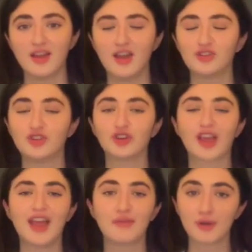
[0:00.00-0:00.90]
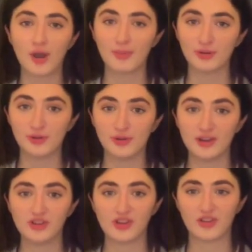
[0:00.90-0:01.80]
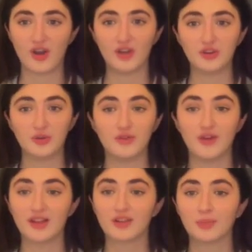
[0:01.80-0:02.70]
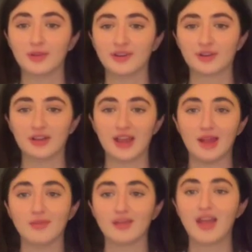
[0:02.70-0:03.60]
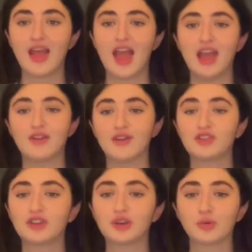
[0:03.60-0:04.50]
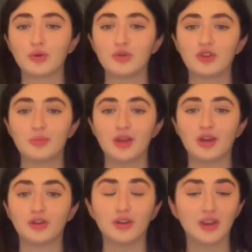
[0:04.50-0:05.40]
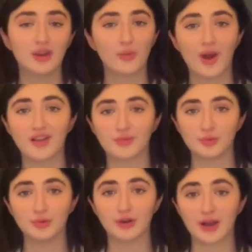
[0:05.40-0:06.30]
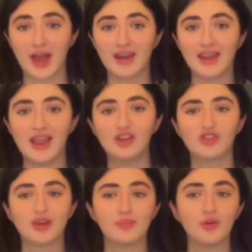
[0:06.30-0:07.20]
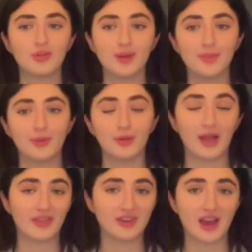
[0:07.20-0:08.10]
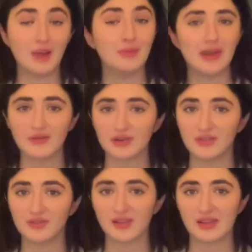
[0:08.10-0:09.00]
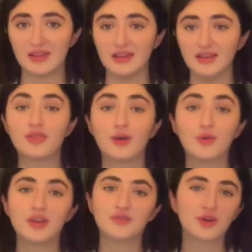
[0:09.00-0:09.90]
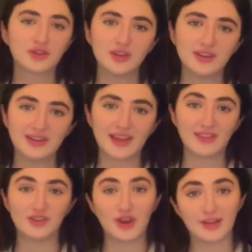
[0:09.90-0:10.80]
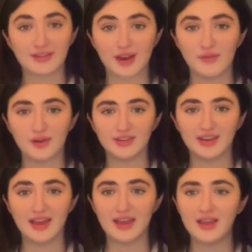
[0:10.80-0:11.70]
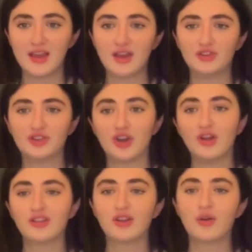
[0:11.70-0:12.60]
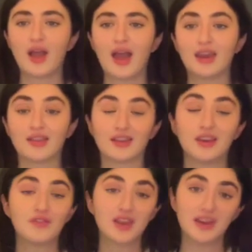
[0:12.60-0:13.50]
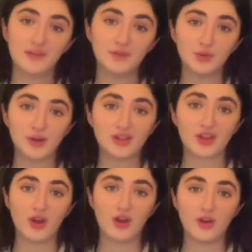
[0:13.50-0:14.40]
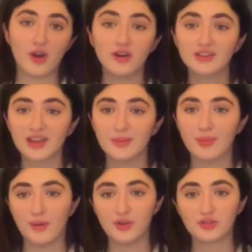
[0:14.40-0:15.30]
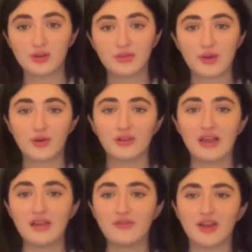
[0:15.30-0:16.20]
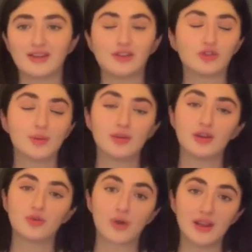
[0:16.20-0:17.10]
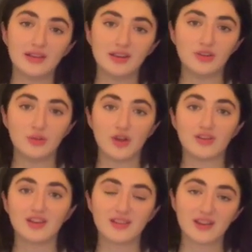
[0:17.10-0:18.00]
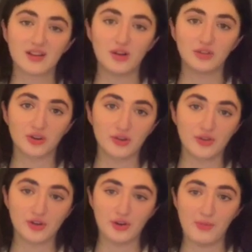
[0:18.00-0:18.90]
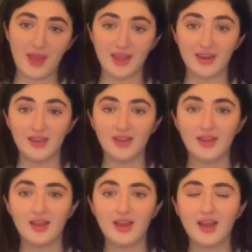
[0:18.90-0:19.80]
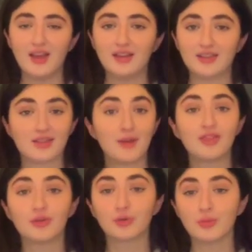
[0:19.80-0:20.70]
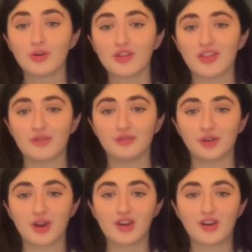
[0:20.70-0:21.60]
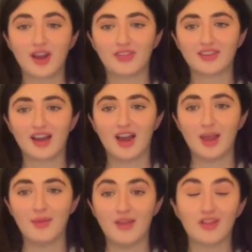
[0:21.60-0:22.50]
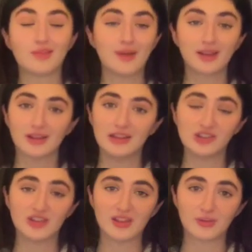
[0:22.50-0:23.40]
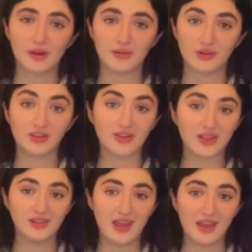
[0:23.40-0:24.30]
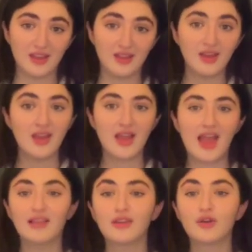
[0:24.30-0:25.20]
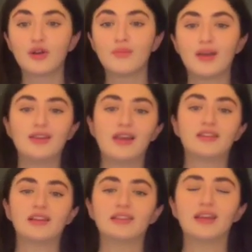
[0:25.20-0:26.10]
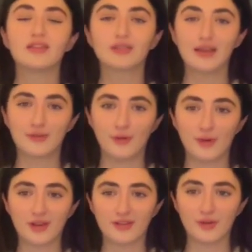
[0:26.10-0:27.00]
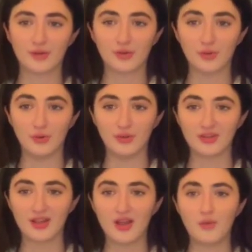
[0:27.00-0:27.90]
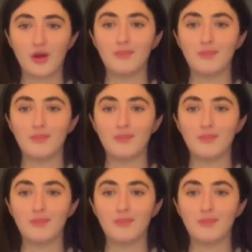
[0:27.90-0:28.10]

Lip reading: She took every opportunity she saw to advance her political aims, and eventually grew to be a good and wise ruler at an age that most people at the time never lived to see. Though we unfortunately didn't get the chance to cover it today, she also had a significant influence on art and poetry throughout her life and contributed greatly to the artistic culture of her domain. Despite the rumors that flurried her at the time and the speculation that surrounds her to this day, Eleanor maintained a laser-like focus on her goals while